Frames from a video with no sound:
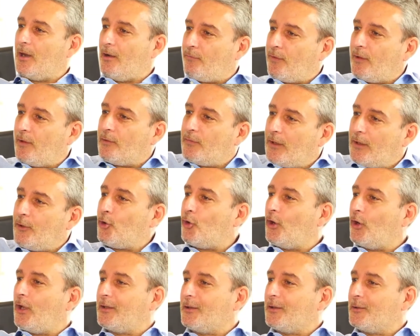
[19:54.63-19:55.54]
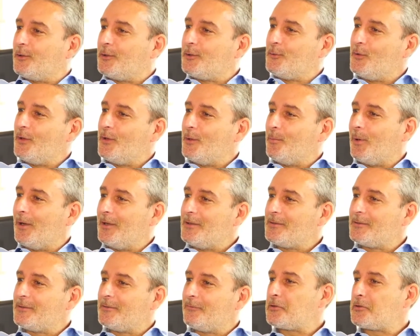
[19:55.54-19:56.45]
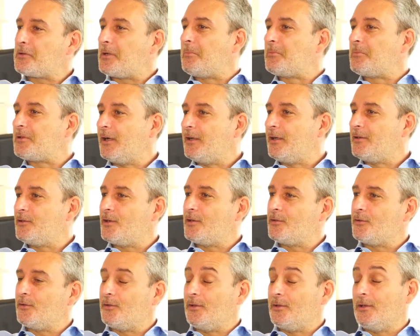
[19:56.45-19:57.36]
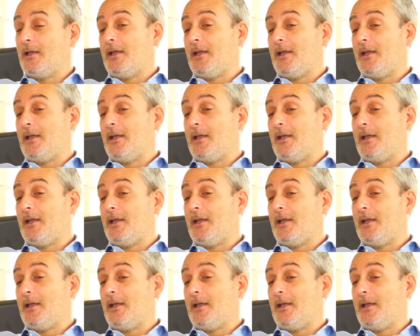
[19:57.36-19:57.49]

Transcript: I felt very connected with the place for some strange reason.